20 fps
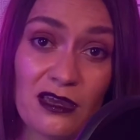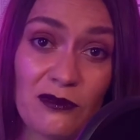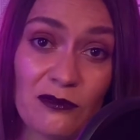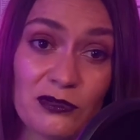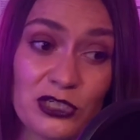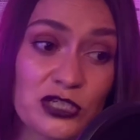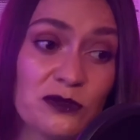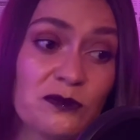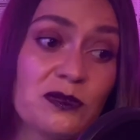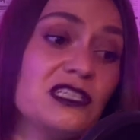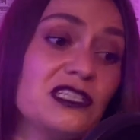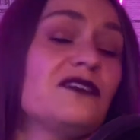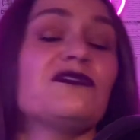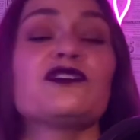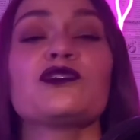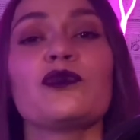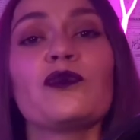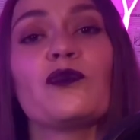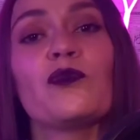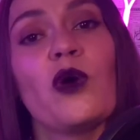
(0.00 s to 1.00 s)
what she
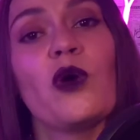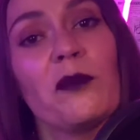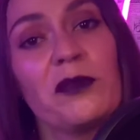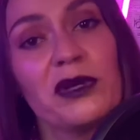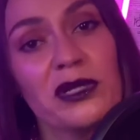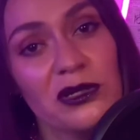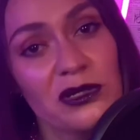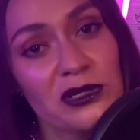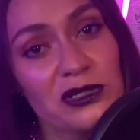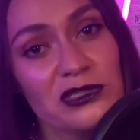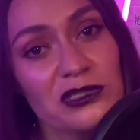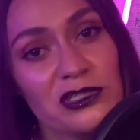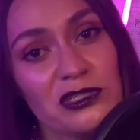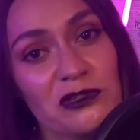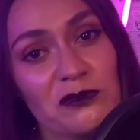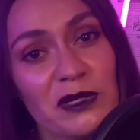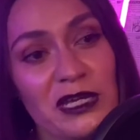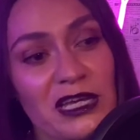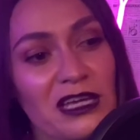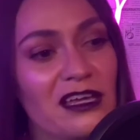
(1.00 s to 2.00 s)
believes womanhood to
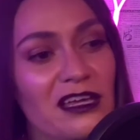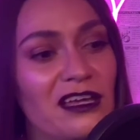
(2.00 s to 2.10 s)
be.